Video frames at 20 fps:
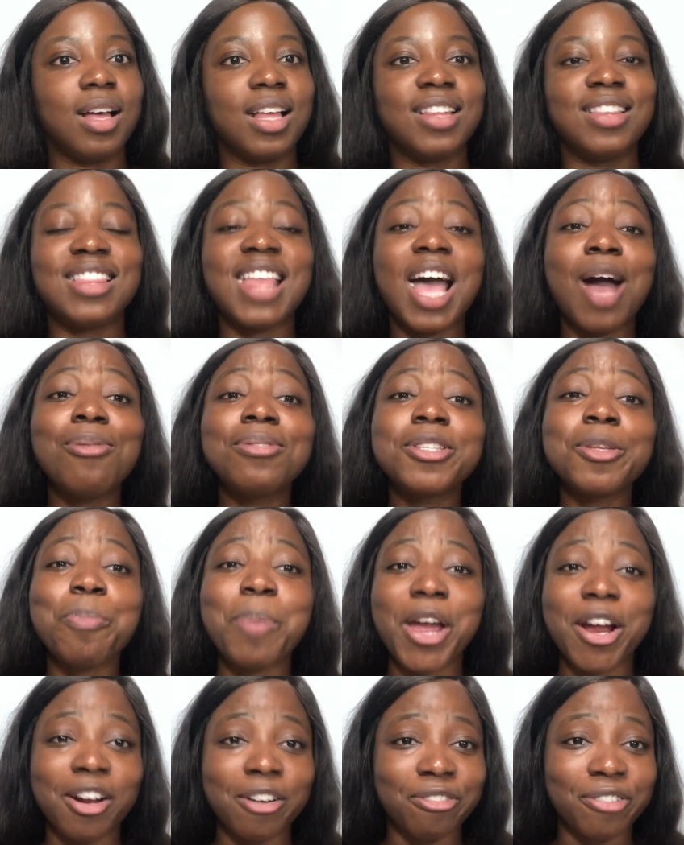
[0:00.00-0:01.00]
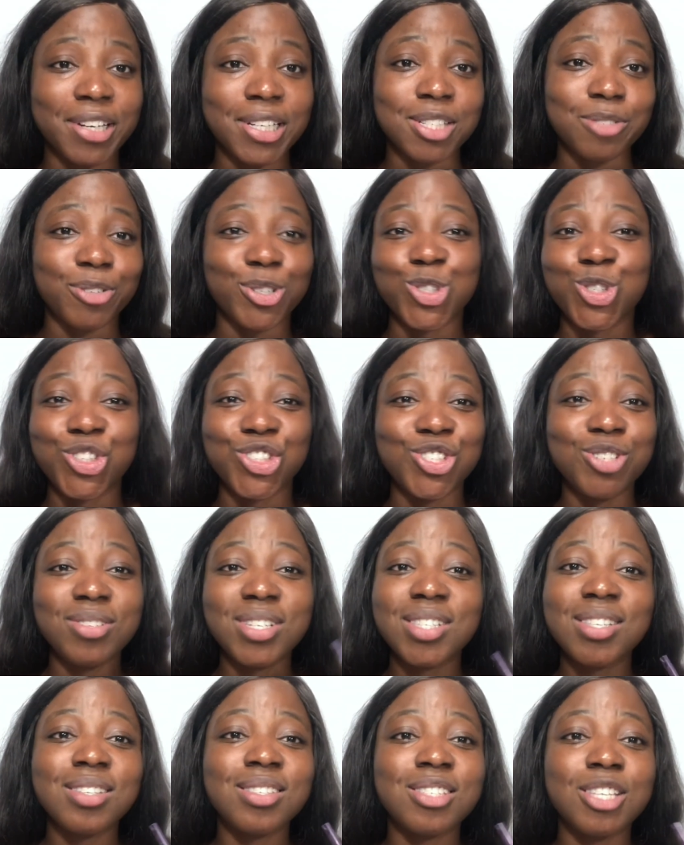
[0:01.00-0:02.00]
That was a paraphrase version. You
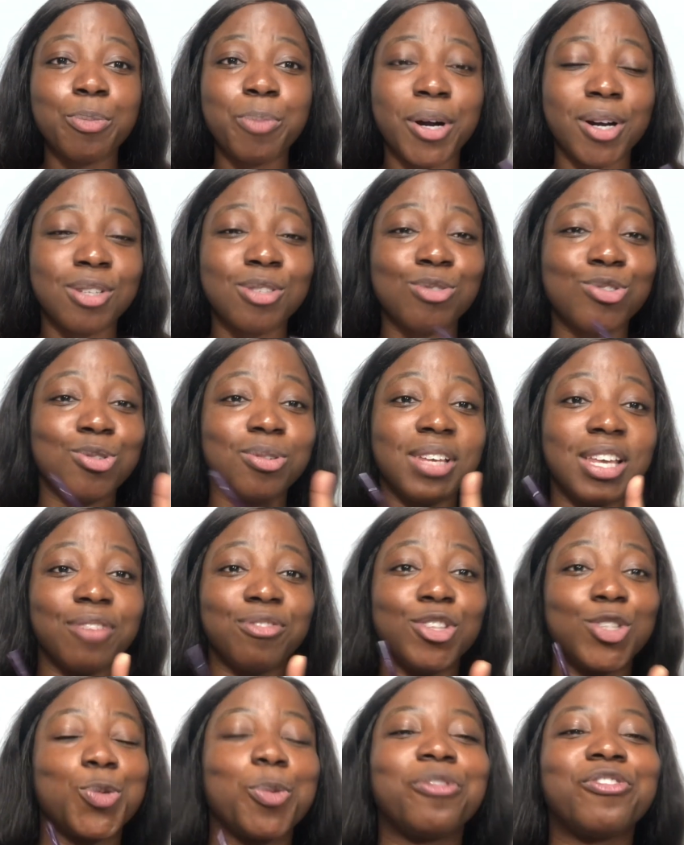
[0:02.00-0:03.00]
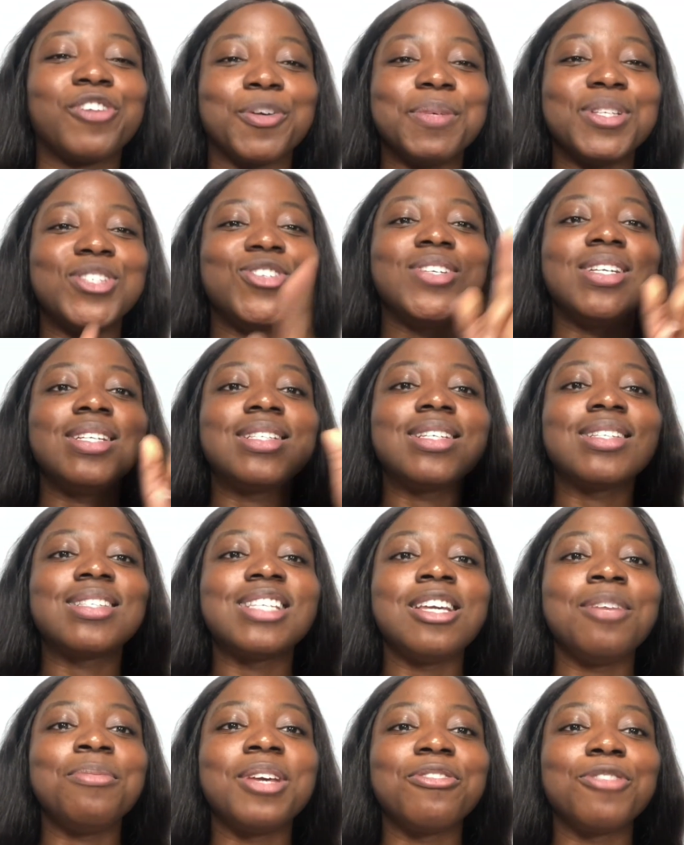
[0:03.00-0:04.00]
need to see Park Seo-joon give this performance. You need to
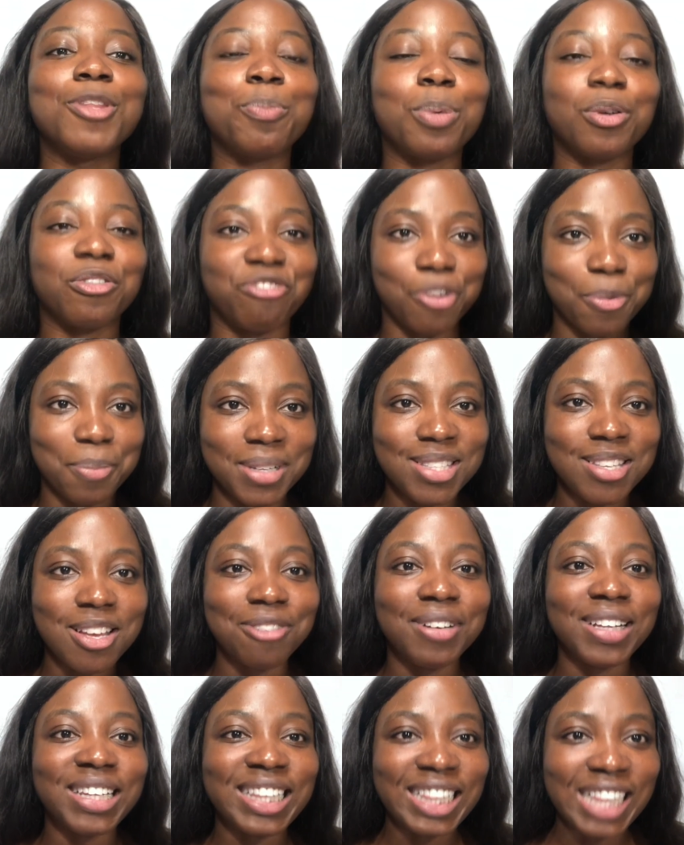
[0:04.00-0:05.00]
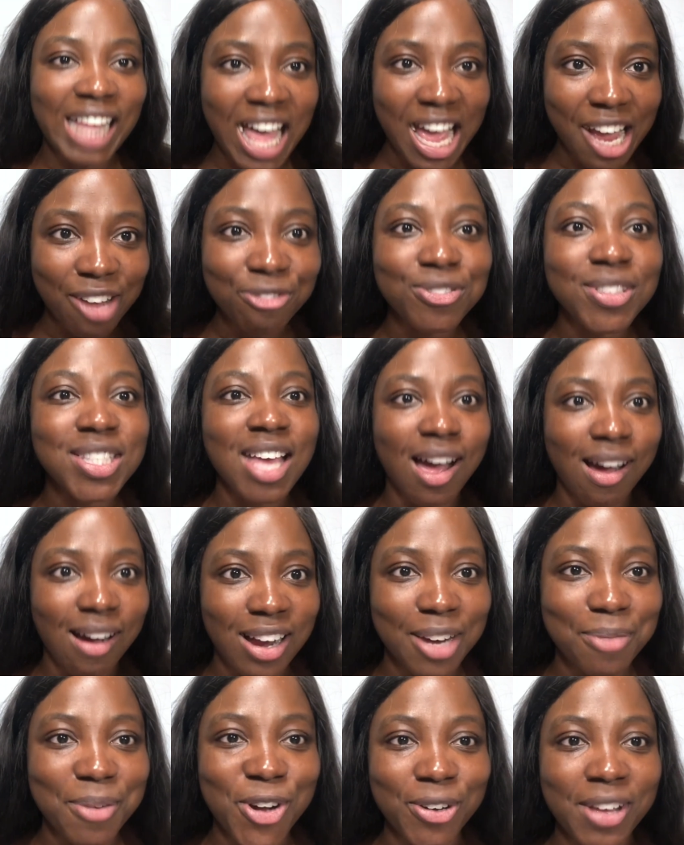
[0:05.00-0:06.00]
see him give the performance of a
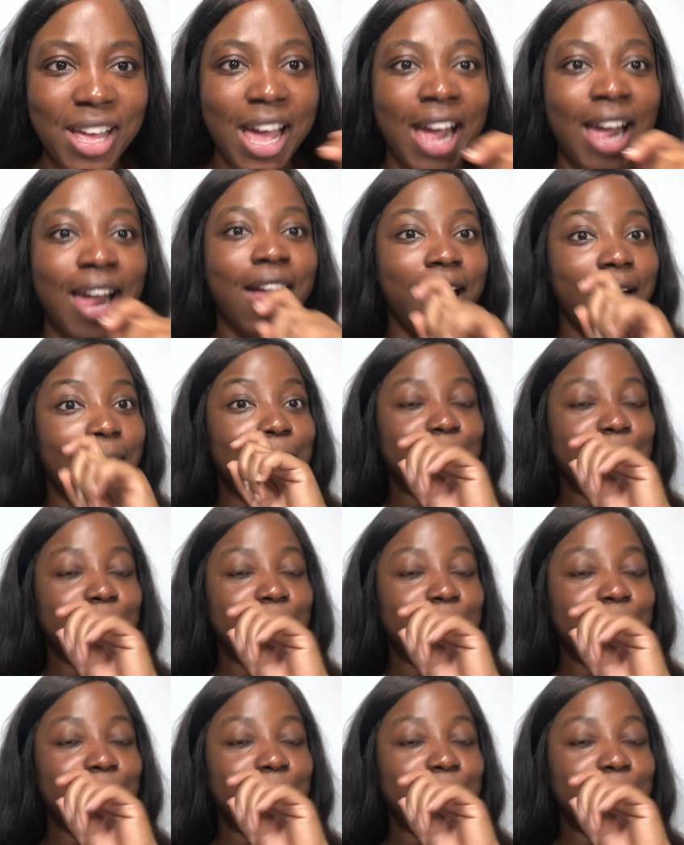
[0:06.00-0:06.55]
lifetime, okay?